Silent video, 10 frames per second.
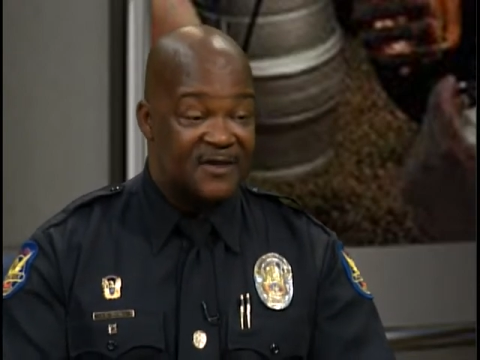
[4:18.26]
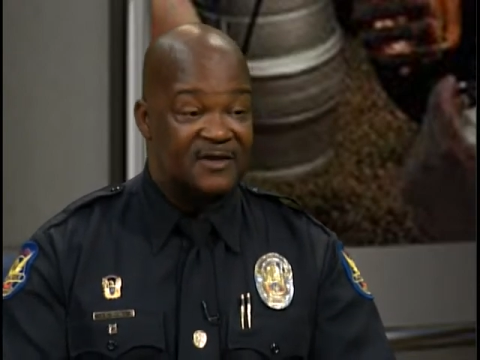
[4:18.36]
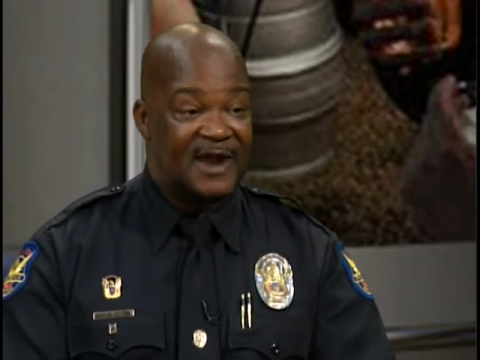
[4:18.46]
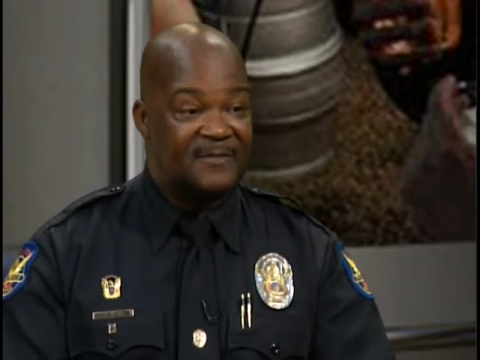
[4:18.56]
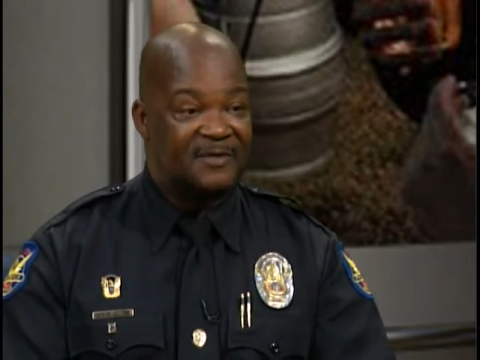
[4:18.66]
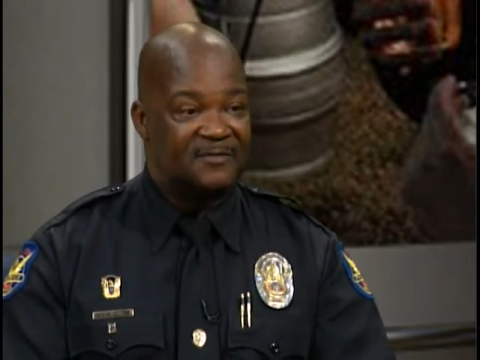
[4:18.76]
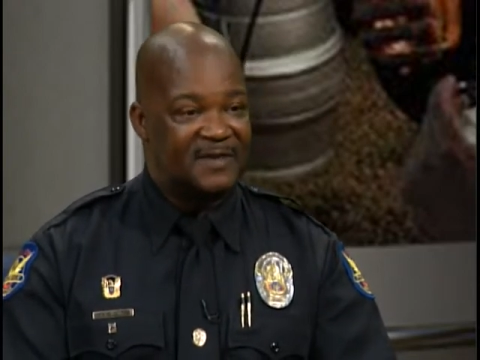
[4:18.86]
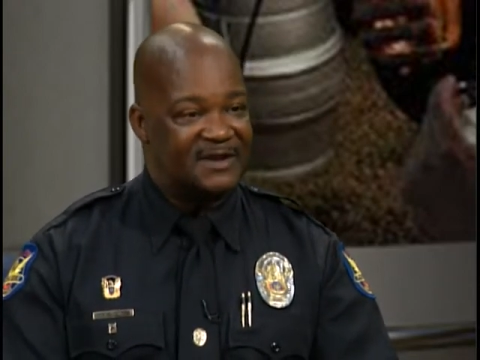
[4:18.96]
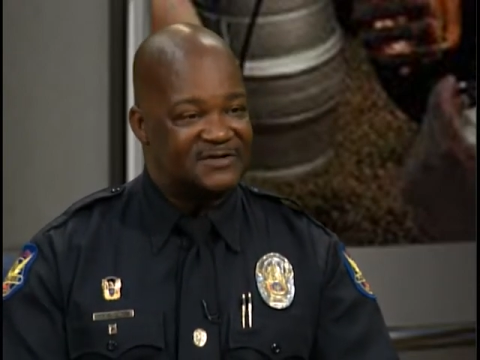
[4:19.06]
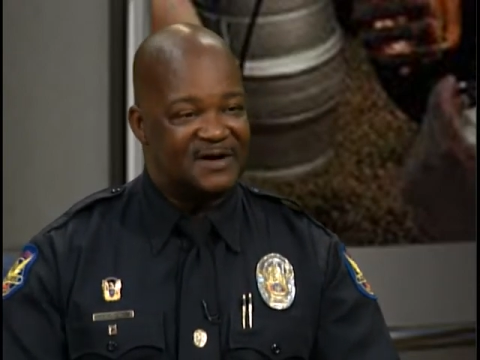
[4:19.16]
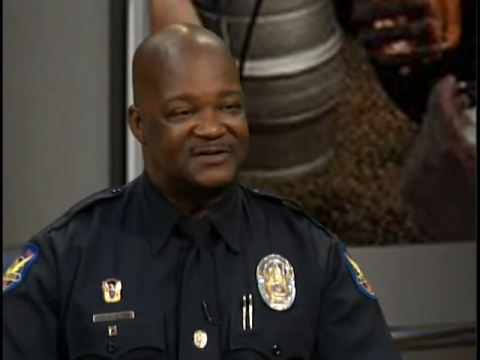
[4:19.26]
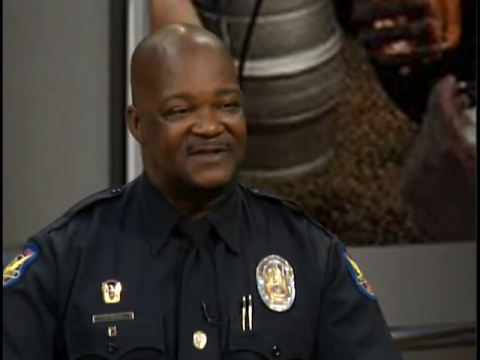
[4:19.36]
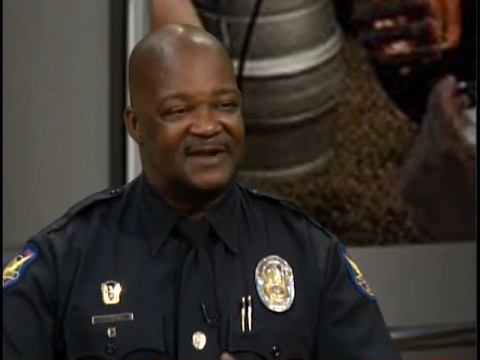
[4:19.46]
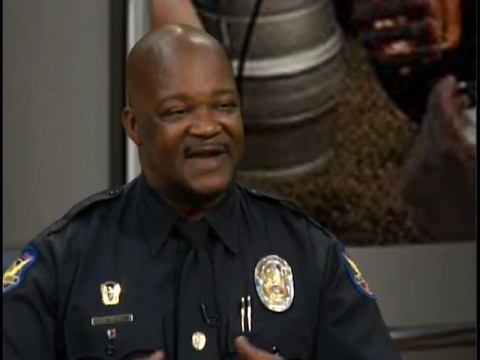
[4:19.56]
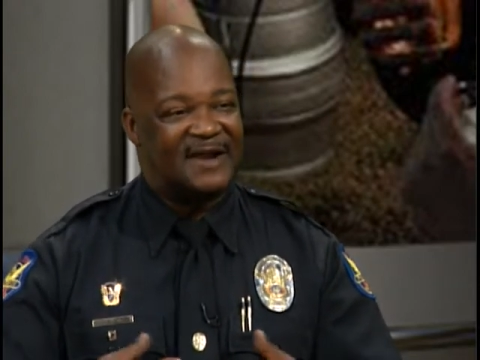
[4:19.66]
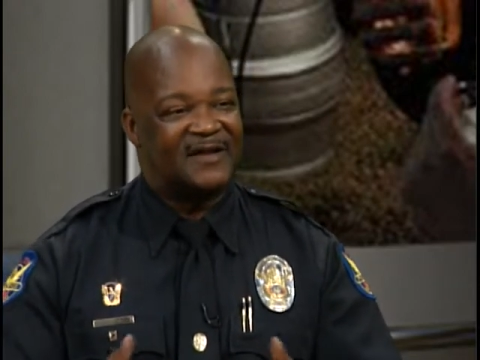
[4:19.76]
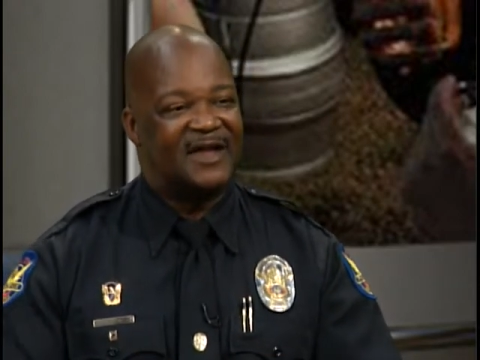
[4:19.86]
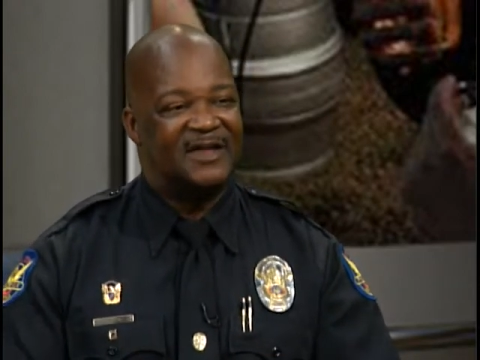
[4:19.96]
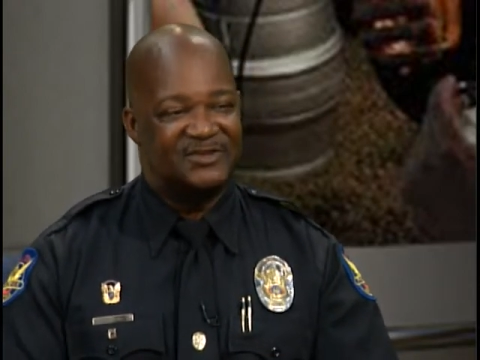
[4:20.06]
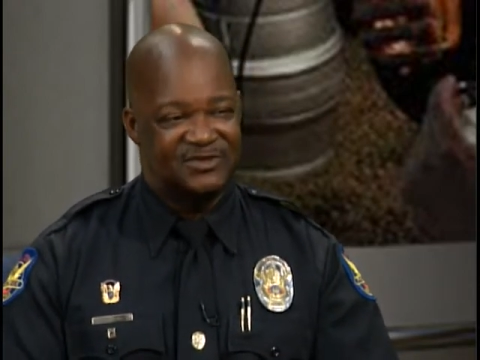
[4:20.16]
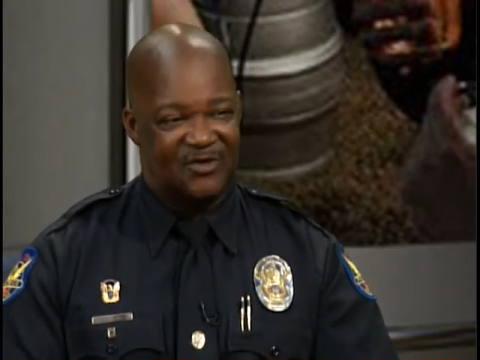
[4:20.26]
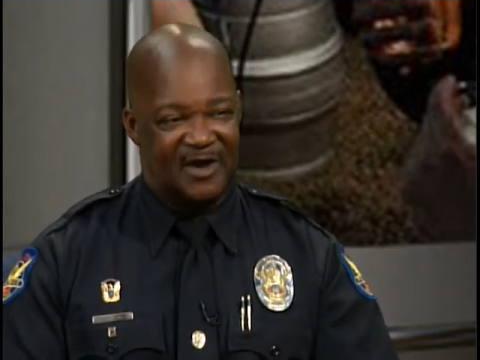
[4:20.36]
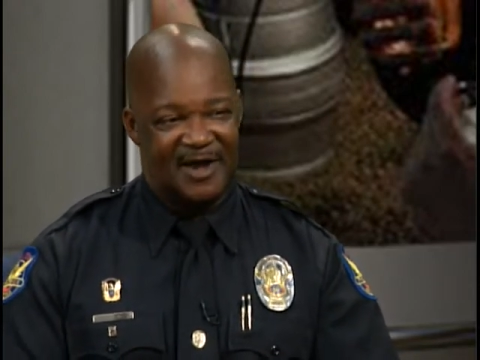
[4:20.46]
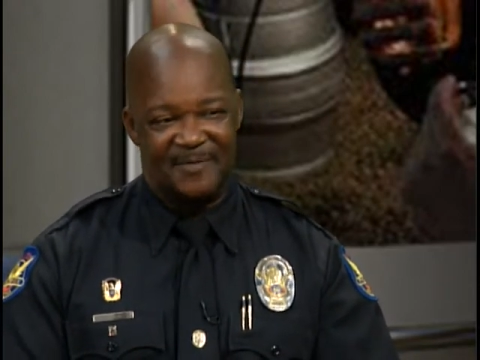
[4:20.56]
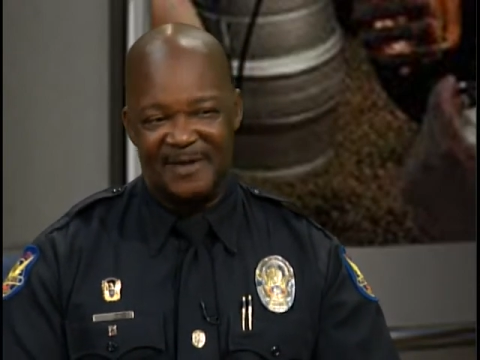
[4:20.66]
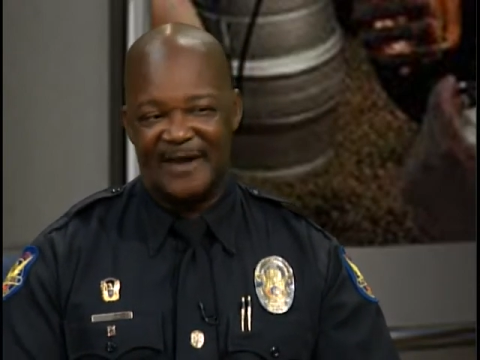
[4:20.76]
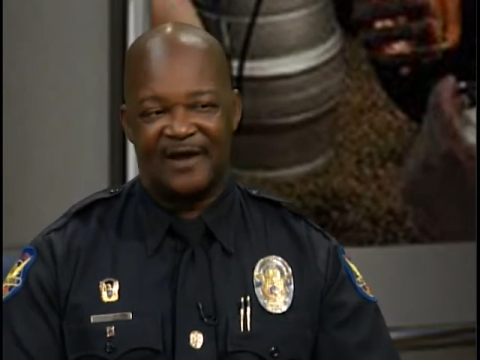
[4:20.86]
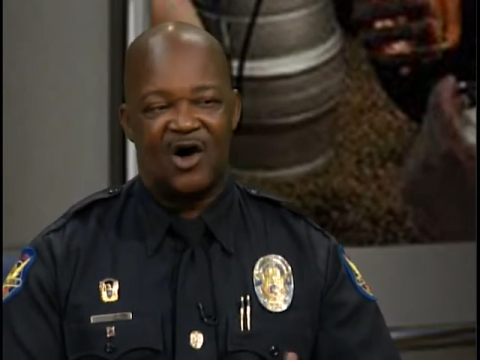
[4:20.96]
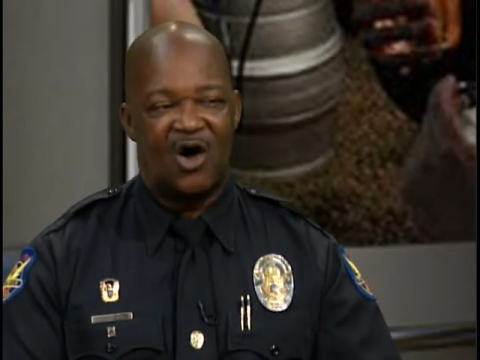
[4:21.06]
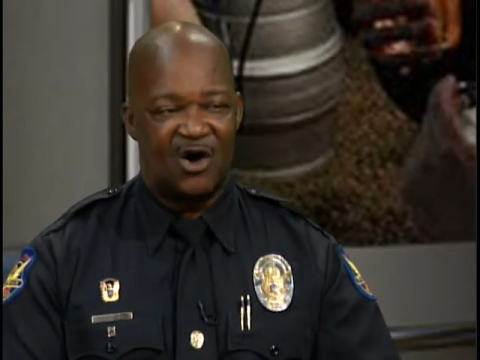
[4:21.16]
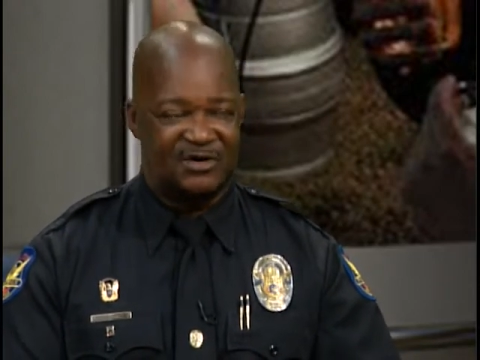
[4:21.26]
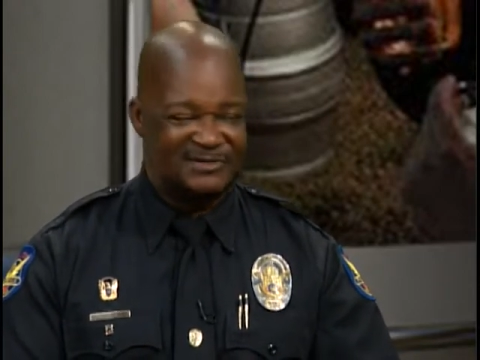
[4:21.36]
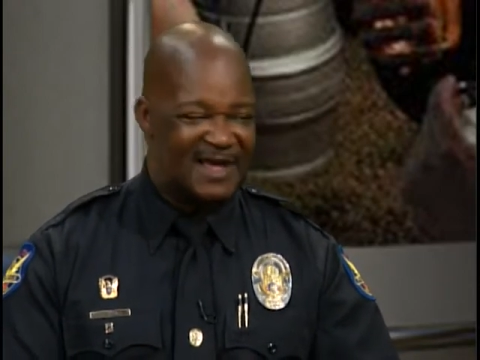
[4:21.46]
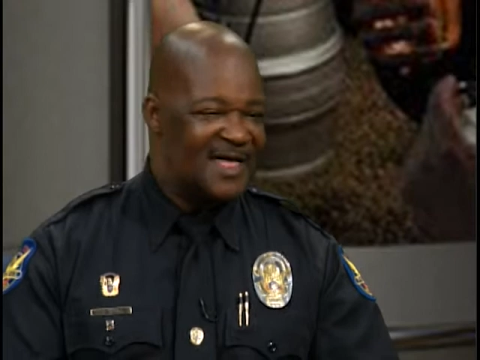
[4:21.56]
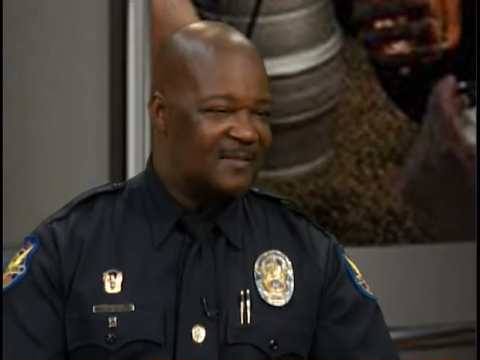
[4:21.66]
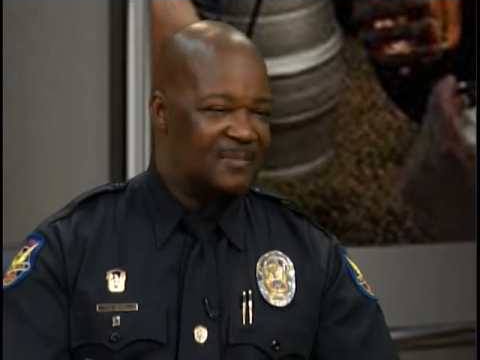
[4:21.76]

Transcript: in the neighborhood when they start seeing a lot of kids showing up, a lot of cars